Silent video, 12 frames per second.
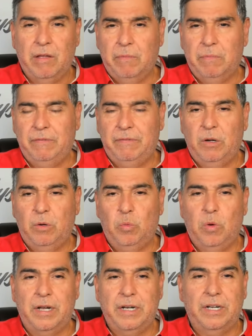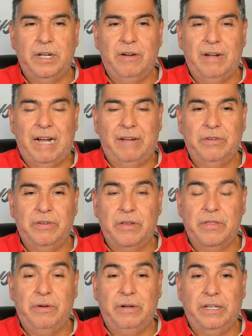Buffalo 1 0 after their
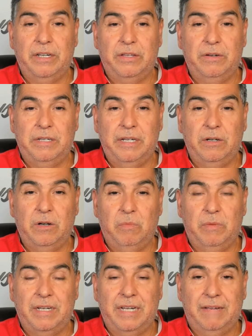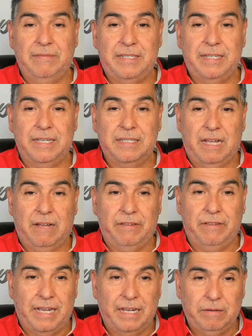30 13 home win to FCS
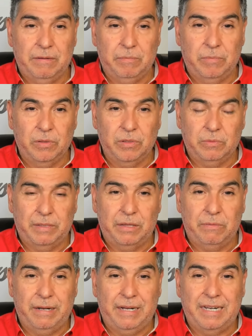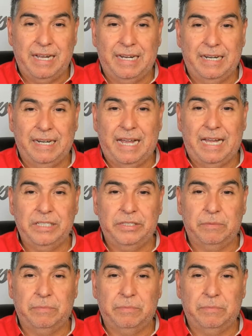Lafayette. The Bulls went 3 9 last year.